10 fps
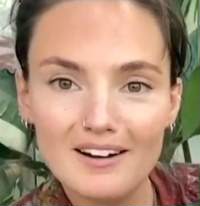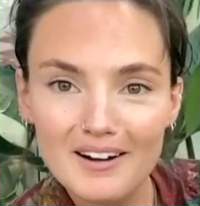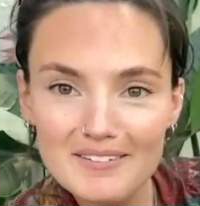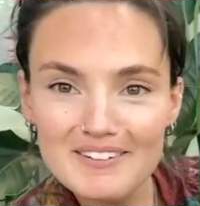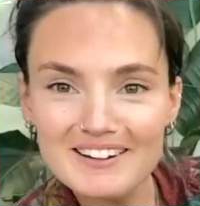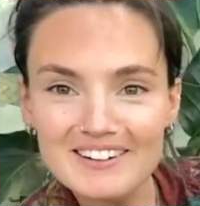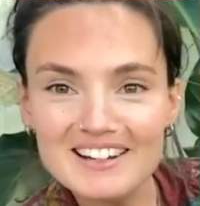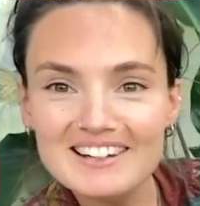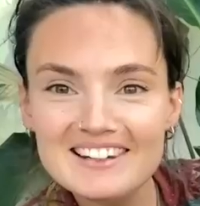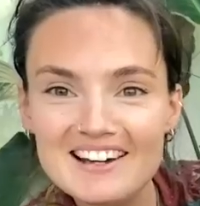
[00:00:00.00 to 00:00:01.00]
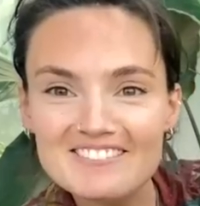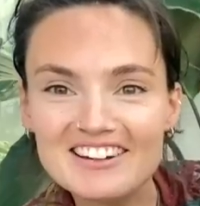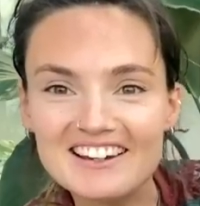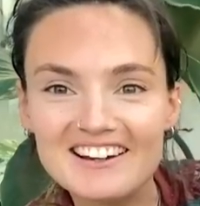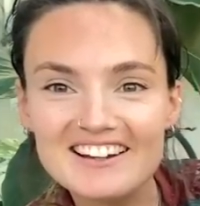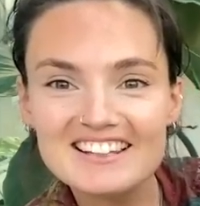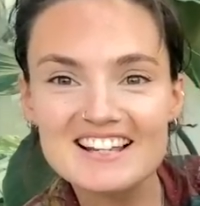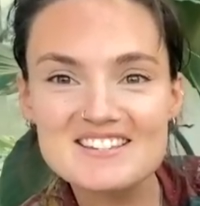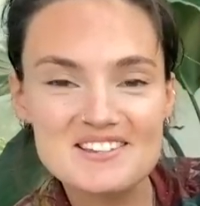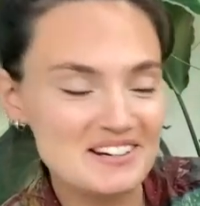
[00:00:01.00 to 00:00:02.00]
Oh my God, I love it. I think
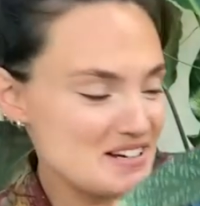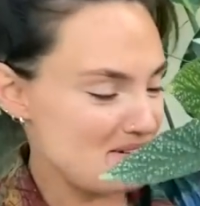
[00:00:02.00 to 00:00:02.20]
that's gonna look